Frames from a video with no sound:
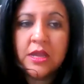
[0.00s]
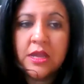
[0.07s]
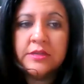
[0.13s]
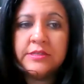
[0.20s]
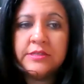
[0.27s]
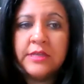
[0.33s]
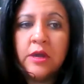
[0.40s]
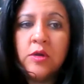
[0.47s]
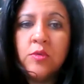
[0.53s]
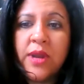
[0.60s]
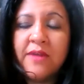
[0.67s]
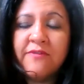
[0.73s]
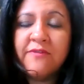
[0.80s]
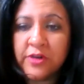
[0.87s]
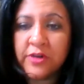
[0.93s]
So, what
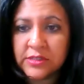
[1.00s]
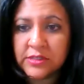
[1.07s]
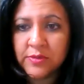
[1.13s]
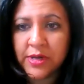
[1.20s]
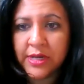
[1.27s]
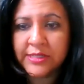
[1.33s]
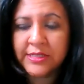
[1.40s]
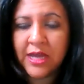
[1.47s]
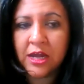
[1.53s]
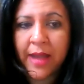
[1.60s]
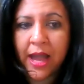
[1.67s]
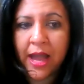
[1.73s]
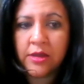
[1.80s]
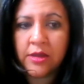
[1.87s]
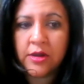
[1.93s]
I first want to talk
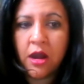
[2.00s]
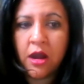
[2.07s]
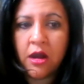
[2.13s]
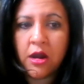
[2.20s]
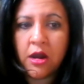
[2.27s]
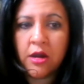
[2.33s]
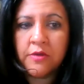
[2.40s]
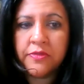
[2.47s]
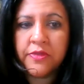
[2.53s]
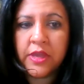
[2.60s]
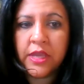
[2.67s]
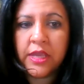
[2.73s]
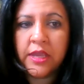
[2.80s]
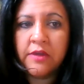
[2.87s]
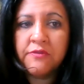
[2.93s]
about are
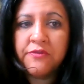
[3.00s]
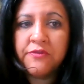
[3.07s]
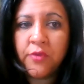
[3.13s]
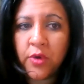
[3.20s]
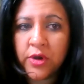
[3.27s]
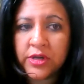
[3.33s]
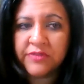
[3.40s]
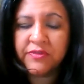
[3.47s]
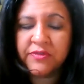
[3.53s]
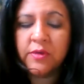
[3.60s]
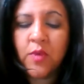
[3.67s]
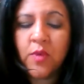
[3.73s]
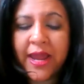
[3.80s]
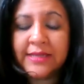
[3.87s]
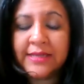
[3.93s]
the four different
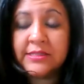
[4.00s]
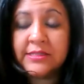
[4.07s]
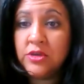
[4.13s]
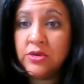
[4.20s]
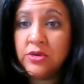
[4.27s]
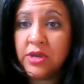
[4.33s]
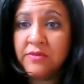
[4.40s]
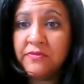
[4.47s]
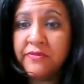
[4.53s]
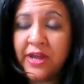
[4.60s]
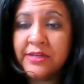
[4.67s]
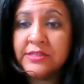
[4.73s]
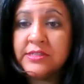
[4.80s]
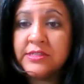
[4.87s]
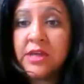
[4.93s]
ways that you can
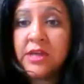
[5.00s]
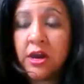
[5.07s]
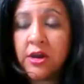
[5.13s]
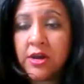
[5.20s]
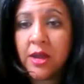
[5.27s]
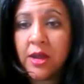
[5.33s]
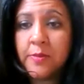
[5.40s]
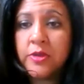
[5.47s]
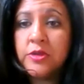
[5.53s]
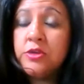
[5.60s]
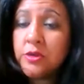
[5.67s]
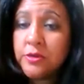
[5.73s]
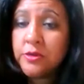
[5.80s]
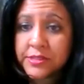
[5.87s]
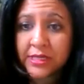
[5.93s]
fund a startup
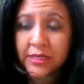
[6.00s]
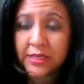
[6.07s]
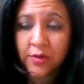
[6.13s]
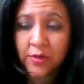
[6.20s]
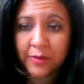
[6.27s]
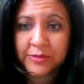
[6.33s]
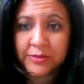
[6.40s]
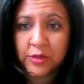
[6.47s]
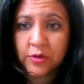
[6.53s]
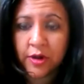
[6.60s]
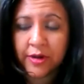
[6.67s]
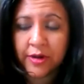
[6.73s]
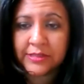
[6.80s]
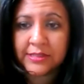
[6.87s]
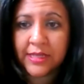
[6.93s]
using
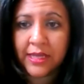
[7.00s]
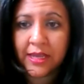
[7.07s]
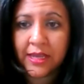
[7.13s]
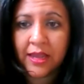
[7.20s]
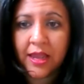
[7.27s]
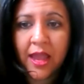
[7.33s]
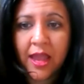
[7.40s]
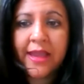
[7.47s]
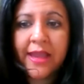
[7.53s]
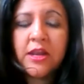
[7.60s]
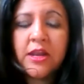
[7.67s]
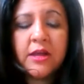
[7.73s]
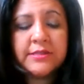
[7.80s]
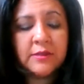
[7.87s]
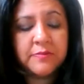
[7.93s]
cryptocurrency. And that could
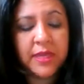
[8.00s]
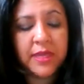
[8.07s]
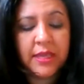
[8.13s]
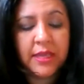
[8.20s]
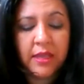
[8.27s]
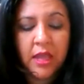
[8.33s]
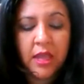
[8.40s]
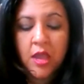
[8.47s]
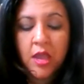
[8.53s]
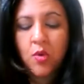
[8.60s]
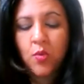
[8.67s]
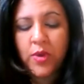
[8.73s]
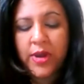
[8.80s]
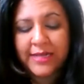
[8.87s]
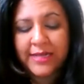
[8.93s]
also be
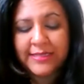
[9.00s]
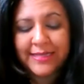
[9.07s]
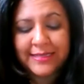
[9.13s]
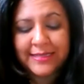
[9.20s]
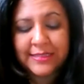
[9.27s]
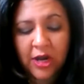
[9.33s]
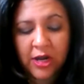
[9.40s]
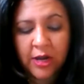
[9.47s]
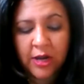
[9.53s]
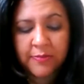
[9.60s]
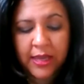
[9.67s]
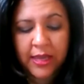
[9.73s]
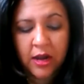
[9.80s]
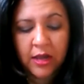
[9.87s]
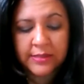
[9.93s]
when I say startup,
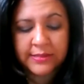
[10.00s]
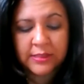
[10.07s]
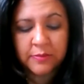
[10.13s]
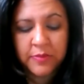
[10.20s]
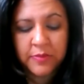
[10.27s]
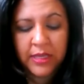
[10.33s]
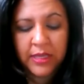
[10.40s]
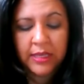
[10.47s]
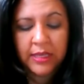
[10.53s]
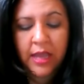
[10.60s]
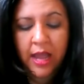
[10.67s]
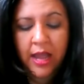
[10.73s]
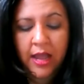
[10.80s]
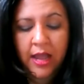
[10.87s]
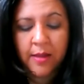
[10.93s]
that could also be
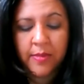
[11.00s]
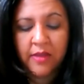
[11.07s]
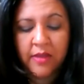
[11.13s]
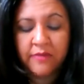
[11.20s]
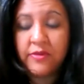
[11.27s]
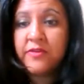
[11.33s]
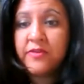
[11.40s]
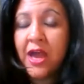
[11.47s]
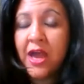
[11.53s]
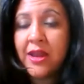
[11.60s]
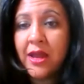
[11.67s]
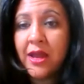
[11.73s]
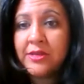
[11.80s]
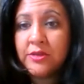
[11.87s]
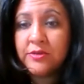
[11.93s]
um, if you've got
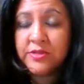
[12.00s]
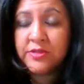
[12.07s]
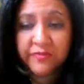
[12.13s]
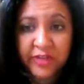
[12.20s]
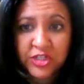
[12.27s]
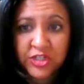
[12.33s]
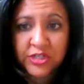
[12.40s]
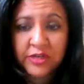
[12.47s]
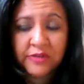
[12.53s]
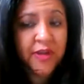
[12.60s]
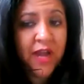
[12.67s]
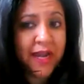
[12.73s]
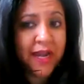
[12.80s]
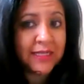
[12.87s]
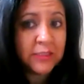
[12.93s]
a new division, if you've
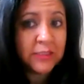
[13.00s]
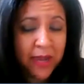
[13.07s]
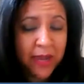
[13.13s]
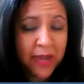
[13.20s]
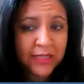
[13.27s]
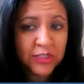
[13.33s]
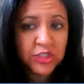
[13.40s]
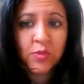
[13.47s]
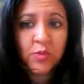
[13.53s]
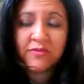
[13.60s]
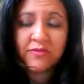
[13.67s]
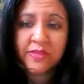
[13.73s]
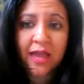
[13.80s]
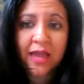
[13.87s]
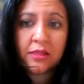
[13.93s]
got expansion,
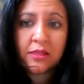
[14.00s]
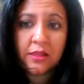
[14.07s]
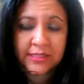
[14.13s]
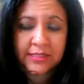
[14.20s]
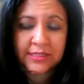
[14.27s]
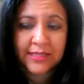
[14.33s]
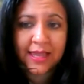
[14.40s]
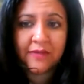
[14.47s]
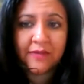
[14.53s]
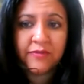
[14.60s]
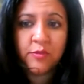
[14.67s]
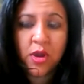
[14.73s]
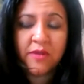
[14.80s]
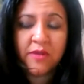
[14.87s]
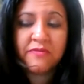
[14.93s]
whatever that looks like. If you
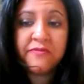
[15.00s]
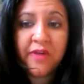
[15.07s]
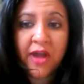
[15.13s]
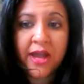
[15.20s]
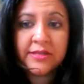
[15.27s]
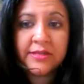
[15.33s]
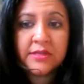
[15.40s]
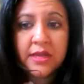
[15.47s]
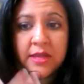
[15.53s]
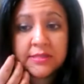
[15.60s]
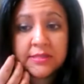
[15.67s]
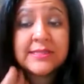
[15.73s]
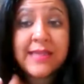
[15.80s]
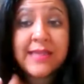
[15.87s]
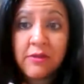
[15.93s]
want to fund,
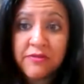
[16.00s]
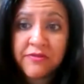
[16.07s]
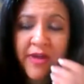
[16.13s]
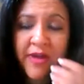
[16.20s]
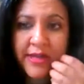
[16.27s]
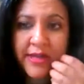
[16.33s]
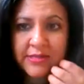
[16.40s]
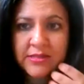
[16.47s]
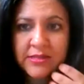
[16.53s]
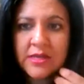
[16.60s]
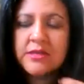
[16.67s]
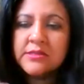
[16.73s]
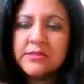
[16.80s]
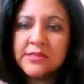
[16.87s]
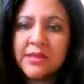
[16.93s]
self fund
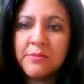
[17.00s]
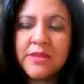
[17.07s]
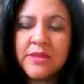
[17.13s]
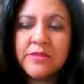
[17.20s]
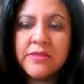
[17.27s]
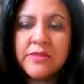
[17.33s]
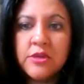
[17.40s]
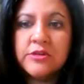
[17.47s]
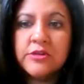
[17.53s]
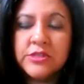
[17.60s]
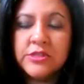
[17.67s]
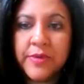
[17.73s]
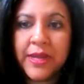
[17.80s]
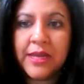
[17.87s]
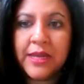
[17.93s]
something that you're
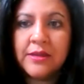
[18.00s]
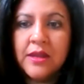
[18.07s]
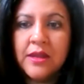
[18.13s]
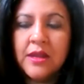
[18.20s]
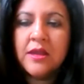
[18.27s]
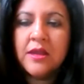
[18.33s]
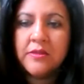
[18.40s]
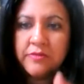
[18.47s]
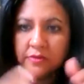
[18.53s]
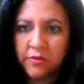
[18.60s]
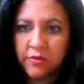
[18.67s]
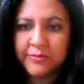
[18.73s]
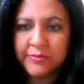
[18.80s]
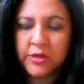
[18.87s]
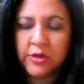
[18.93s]
doing,
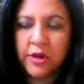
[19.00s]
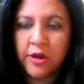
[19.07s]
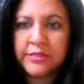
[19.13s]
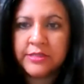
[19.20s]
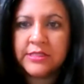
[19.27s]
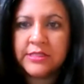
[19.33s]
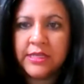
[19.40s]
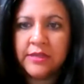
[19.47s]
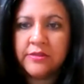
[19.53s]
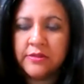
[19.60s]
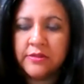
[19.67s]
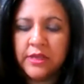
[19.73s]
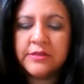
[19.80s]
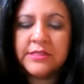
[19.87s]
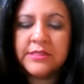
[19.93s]
cryptocurrency,
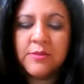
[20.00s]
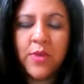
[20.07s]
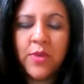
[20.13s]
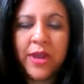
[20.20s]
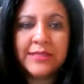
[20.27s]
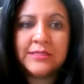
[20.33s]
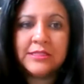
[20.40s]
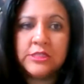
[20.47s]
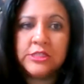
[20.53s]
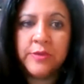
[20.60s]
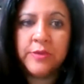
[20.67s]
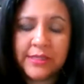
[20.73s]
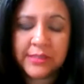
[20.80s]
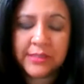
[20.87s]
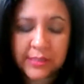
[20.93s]
here's some ways to do it.